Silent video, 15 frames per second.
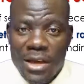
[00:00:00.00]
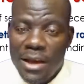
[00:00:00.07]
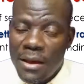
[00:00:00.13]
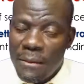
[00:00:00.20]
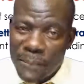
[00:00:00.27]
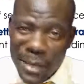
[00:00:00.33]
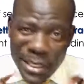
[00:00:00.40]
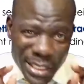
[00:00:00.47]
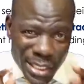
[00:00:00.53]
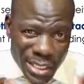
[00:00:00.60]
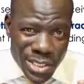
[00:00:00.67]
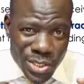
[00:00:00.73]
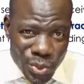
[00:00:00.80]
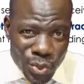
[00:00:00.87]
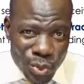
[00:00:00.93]
But in
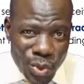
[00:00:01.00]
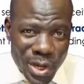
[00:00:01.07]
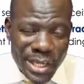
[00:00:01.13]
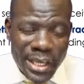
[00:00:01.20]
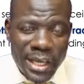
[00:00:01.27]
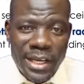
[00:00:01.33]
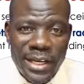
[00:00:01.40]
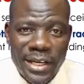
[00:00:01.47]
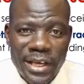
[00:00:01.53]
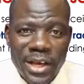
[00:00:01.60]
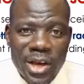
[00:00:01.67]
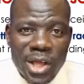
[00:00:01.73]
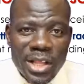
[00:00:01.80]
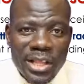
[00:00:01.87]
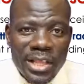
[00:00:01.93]
school again,
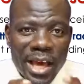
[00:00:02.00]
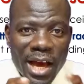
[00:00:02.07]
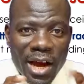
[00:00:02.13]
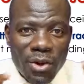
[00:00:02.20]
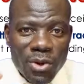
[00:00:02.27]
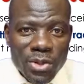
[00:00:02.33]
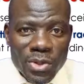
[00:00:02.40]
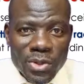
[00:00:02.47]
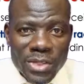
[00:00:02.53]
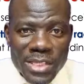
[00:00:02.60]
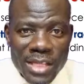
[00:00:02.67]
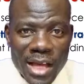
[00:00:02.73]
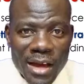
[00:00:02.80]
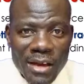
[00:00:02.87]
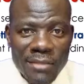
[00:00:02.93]
there are also
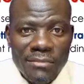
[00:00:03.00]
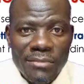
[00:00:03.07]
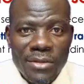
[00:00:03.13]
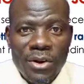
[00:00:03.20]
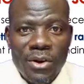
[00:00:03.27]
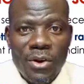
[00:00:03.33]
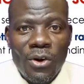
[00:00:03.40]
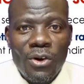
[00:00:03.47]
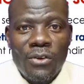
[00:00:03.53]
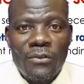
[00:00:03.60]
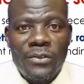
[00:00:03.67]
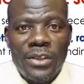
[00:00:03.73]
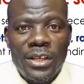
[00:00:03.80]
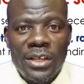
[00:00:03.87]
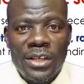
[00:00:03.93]
some of
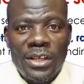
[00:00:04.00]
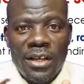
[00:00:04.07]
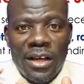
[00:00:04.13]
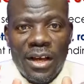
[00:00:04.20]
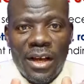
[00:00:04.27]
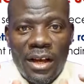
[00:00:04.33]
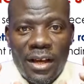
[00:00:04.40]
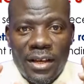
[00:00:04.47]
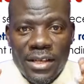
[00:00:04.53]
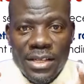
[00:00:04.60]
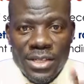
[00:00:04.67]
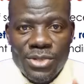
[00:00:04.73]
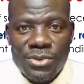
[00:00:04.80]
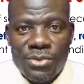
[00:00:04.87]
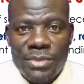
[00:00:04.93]
the
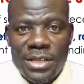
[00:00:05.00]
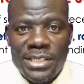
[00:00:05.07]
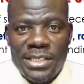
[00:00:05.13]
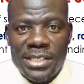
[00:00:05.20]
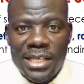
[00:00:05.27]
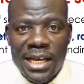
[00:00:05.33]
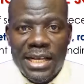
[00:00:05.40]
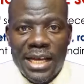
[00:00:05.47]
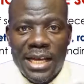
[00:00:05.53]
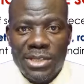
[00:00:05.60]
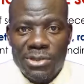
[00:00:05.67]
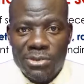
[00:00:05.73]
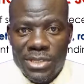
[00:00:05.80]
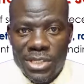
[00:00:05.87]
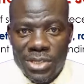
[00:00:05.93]
instruments that are
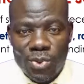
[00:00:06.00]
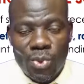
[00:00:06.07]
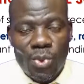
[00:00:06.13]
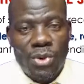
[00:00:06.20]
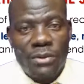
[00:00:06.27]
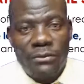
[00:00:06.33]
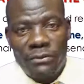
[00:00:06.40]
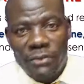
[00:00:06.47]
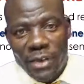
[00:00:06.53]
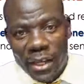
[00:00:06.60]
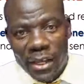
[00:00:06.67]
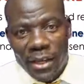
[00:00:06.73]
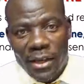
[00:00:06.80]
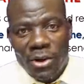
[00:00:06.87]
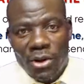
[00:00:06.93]
used to convey
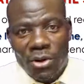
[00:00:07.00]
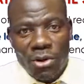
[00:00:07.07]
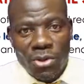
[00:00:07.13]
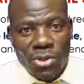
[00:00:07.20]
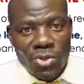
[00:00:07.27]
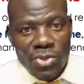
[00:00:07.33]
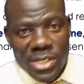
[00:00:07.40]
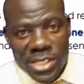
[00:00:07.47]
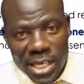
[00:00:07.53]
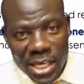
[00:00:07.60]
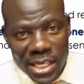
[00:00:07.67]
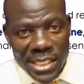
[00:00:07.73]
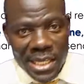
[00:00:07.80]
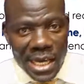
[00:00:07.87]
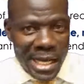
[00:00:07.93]
or to send
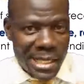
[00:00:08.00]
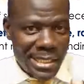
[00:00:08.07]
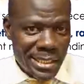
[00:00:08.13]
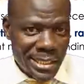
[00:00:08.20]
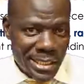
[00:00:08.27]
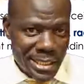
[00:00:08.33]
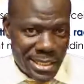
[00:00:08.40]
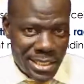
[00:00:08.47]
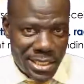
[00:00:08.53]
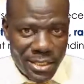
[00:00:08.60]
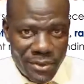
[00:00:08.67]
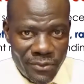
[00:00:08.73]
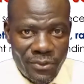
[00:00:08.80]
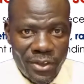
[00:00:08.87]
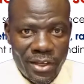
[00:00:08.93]
and
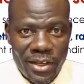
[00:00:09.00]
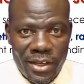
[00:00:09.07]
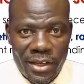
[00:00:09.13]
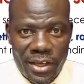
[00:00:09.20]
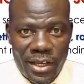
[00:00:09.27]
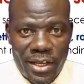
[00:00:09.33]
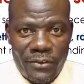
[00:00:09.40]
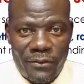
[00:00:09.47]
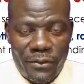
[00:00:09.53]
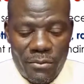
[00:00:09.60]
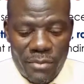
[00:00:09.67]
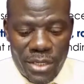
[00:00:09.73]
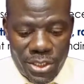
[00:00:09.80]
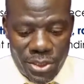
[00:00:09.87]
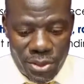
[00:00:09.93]
receive
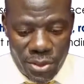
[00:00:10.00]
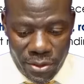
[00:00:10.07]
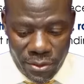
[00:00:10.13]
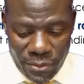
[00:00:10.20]
information.